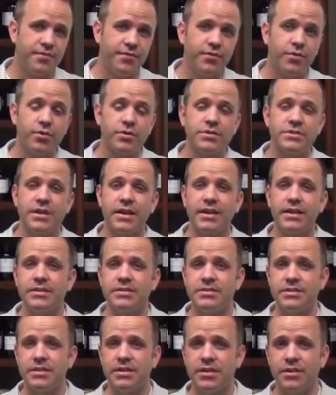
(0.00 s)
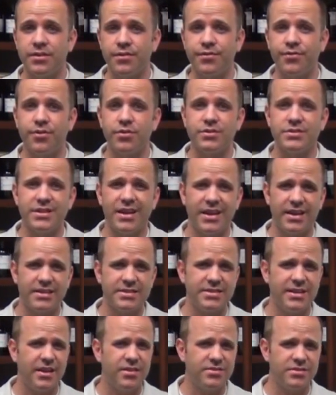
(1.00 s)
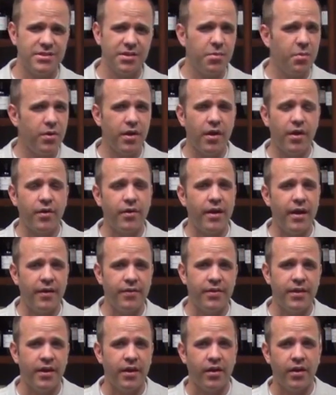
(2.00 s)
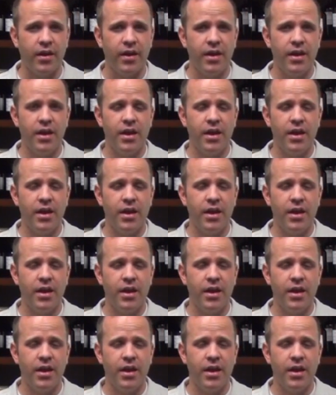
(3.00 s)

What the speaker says: 4 seconds in or 4 seconds out, somewhere around there.